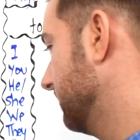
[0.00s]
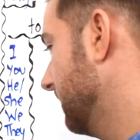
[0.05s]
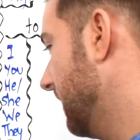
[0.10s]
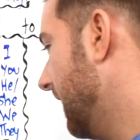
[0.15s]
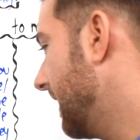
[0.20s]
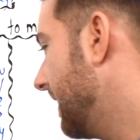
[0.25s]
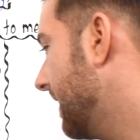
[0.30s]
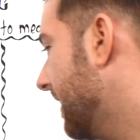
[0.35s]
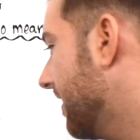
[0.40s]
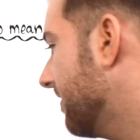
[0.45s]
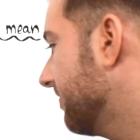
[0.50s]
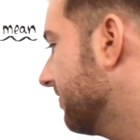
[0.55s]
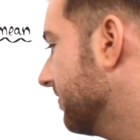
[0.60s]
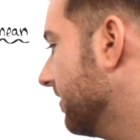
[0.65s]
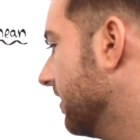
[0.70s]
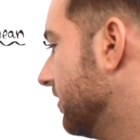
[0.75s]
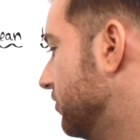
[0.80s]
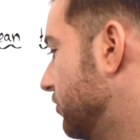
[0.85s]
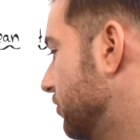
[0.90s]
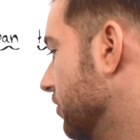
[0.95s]
I
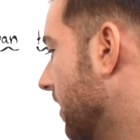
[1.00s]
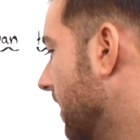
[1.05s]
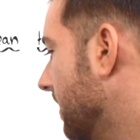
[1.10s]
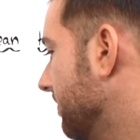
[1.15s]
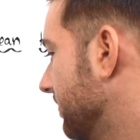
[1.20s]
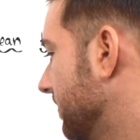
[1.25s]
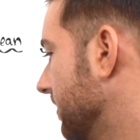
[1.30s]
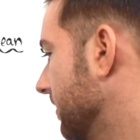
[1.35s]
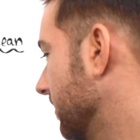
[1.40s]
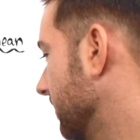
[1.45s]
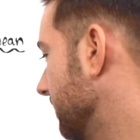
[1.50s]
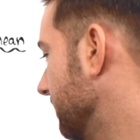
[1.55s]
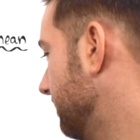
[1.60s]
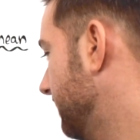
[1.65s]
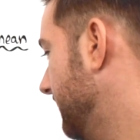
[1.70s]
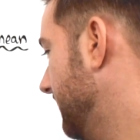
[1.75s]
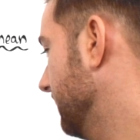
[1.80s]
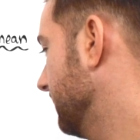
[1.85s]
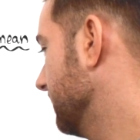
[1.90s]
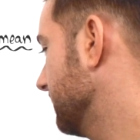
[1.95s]
have a job there in
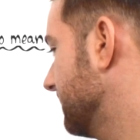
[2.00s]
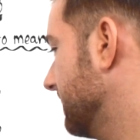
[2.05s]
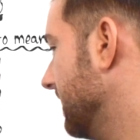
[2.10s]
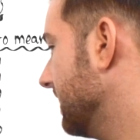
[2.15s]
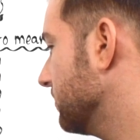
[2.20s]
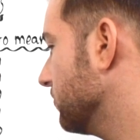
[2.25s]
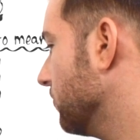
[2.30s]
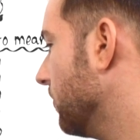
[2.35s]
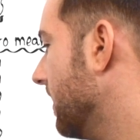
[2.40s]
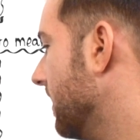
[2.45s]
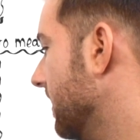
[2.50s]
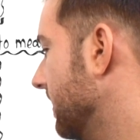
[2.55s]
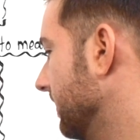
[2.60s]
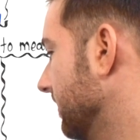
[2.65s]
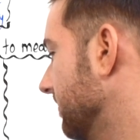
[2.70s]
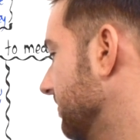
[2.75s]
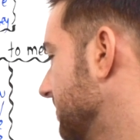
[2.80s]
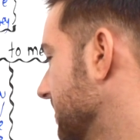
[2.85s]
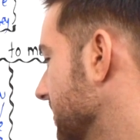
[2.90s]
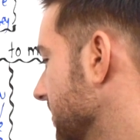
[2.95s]
Paris. That's why I
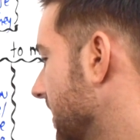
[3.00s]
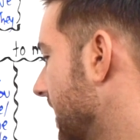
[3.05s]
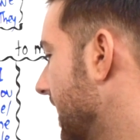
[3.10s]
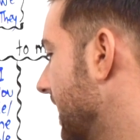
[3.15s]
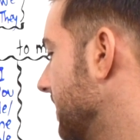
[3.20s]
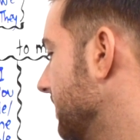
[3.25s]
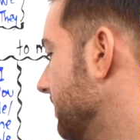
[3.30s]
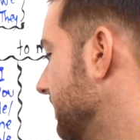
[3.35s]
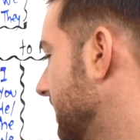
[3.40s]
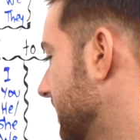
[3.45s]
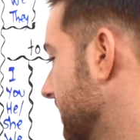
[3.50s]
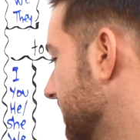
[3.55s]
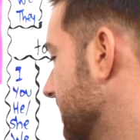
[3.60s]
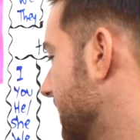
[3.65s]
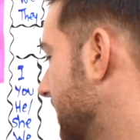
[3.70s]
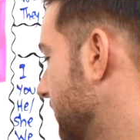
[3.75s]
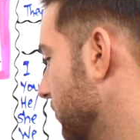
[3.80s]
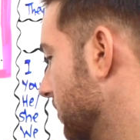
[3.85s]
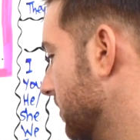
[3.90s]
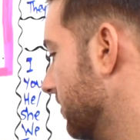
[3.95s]
live there, because
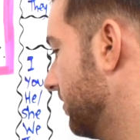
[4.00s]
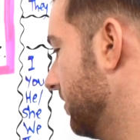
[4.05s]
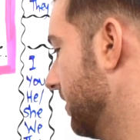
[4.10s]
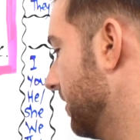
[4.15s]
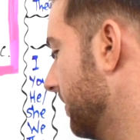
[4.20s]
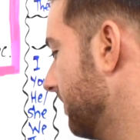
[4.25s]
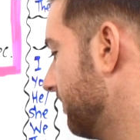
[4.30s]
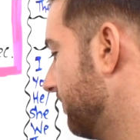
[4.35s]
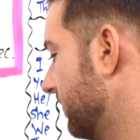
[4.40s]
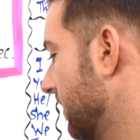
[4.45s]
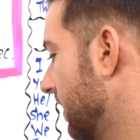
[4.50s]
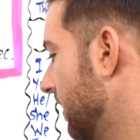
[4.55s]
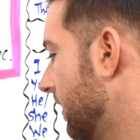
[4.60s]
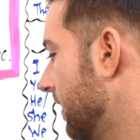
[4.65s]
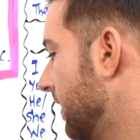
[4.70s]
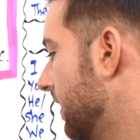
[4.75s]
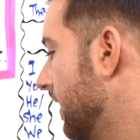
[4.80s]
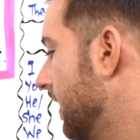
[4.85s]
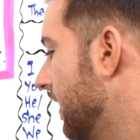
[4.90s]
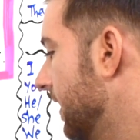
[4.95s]
I work there.
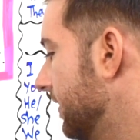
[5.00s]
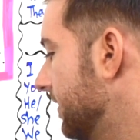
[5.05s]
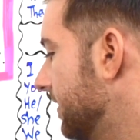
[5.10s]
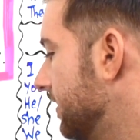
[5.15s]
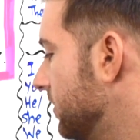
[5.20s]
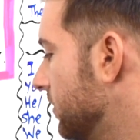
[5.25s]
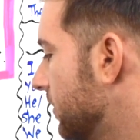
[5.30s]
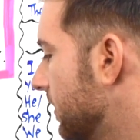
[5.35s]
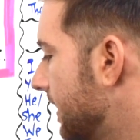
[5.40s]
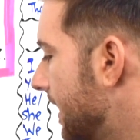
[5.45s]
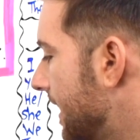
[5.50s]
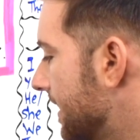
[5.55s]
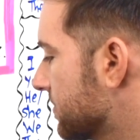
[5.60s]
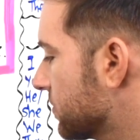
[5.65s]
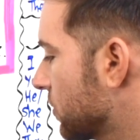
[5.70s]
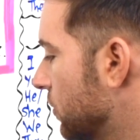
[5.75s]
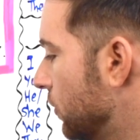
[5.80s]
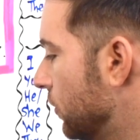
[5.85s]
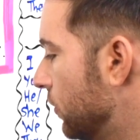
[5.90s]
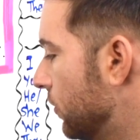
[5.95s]
And then you can
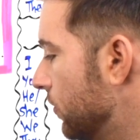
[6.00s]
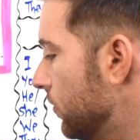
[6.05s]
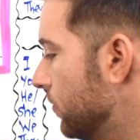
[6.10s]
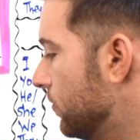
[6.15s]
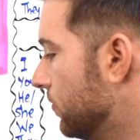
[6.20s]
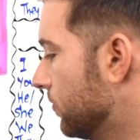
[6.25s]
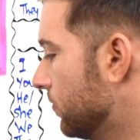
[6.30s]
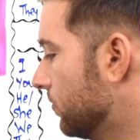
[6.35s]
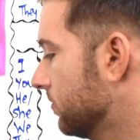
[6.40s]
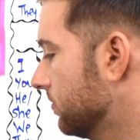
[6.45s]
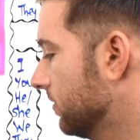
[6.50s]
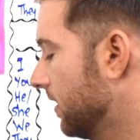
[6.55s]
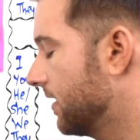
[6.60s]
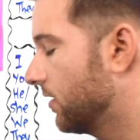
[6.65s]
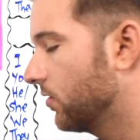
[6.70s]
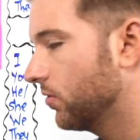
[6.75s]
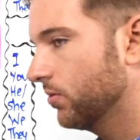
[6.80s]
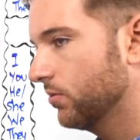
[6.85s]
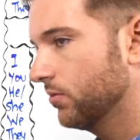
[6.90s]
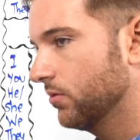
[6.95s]
ask who,
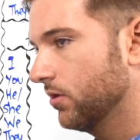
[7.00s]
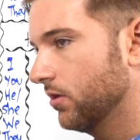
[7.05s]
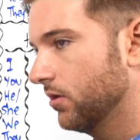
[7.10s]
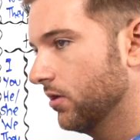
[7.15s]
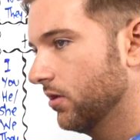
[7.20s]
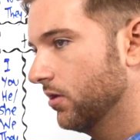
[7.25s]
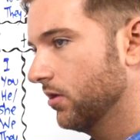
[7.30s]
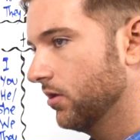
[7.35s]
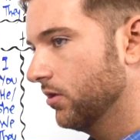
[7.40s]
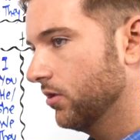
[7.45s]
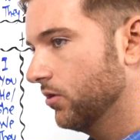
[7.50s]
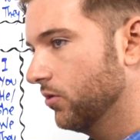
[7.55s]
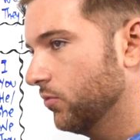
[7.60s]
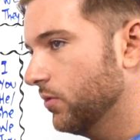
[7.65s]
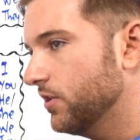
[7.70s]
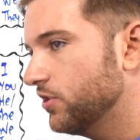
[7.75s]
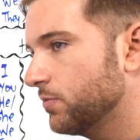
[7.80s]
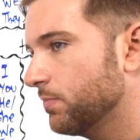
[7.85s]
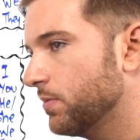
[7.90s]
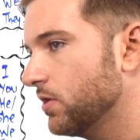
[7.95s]
like
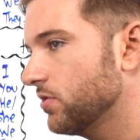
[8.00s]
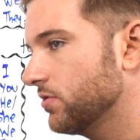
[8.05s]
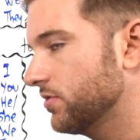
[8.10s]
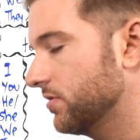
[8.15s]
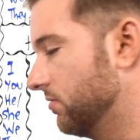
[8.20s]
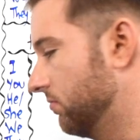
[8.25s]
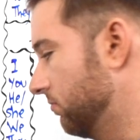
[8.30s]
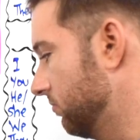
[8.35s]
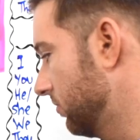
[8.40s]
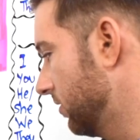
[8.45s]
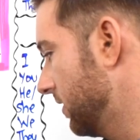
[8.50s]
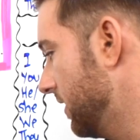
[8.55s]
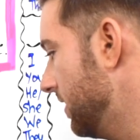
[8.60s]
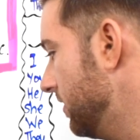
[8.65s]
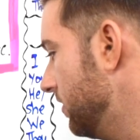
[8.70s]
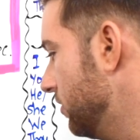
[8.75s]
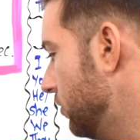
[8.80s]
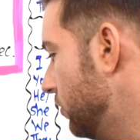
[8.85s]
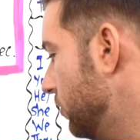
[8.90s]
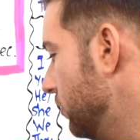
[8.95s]
which person,
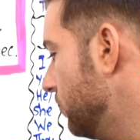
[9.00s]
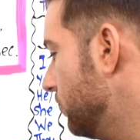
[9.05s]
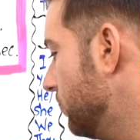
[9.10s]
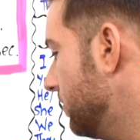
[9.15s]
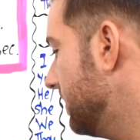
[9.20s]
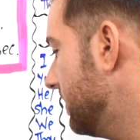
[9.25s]
okay? Who